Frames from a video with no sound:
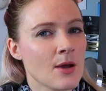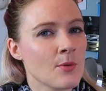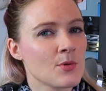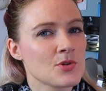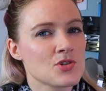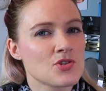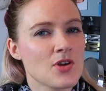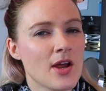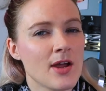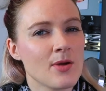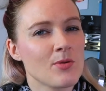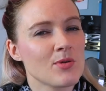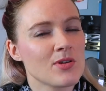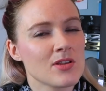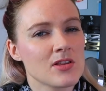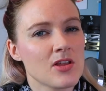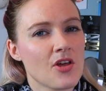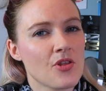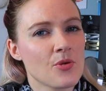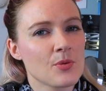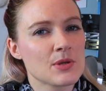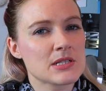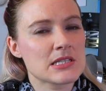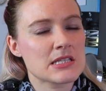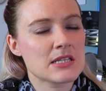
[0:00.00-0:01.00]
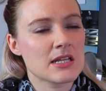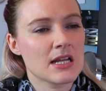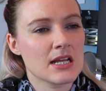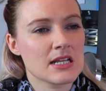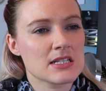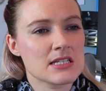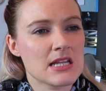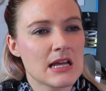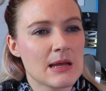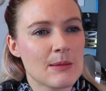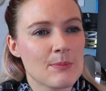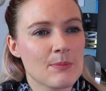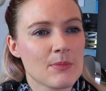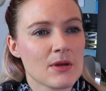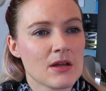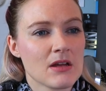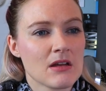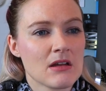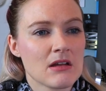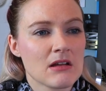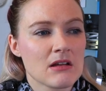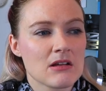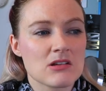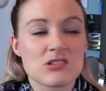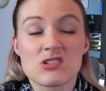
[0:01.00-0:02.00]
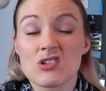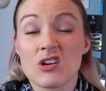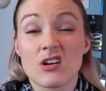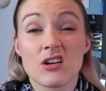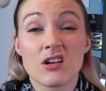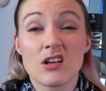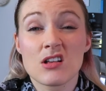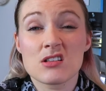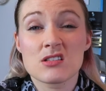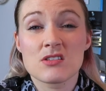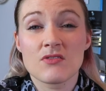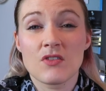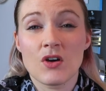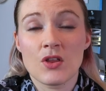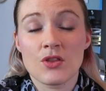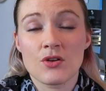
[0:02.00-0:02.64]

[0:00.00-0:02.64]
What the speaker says: I would try one of the other ones the next time because there are lots of